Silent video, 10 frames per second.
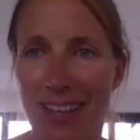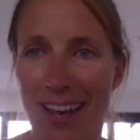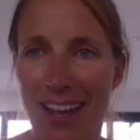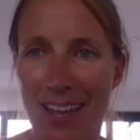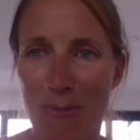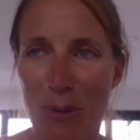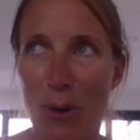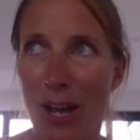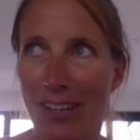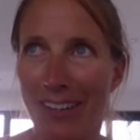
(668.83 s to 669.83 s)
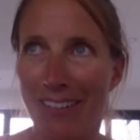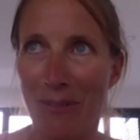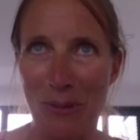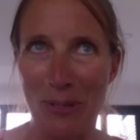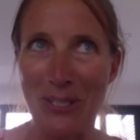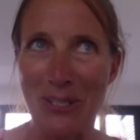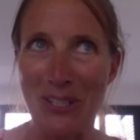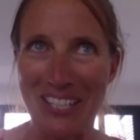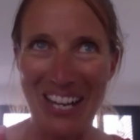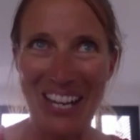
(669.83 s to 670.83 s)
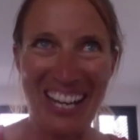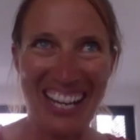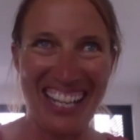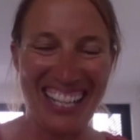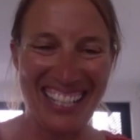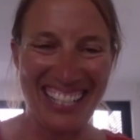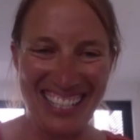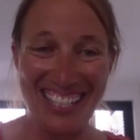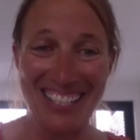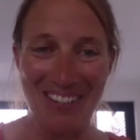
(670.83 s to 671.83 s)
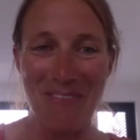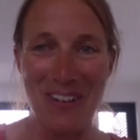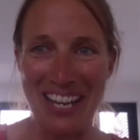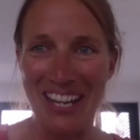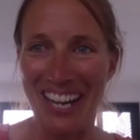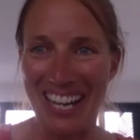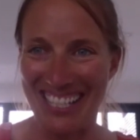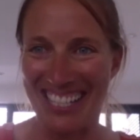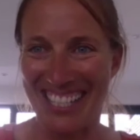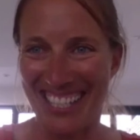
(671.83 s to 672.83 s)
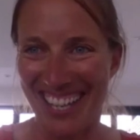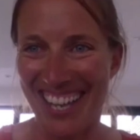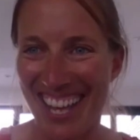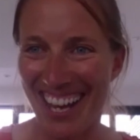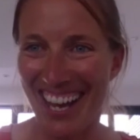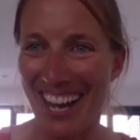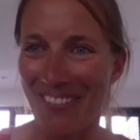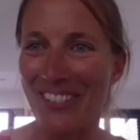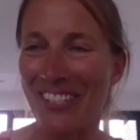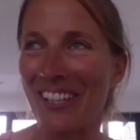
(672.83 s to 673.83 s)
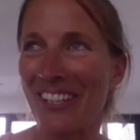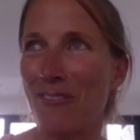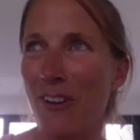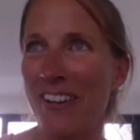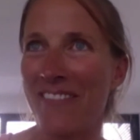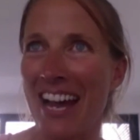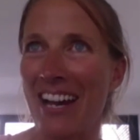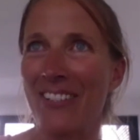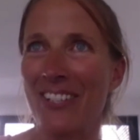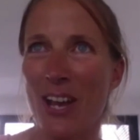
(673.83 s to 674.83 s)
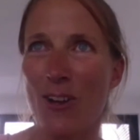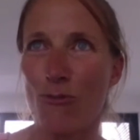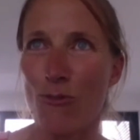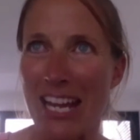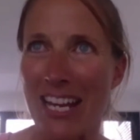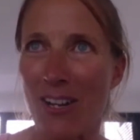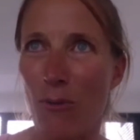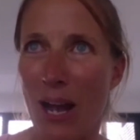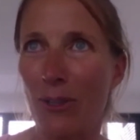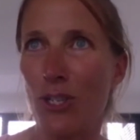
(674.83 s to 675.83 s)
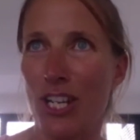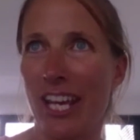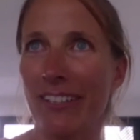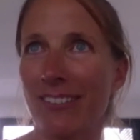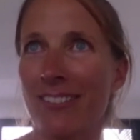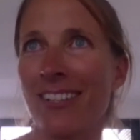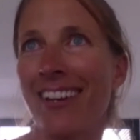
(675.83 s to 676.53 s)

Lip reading: that we were going to do it somewhere nice. Yeah. I wasn't going to run around raining Welsh hills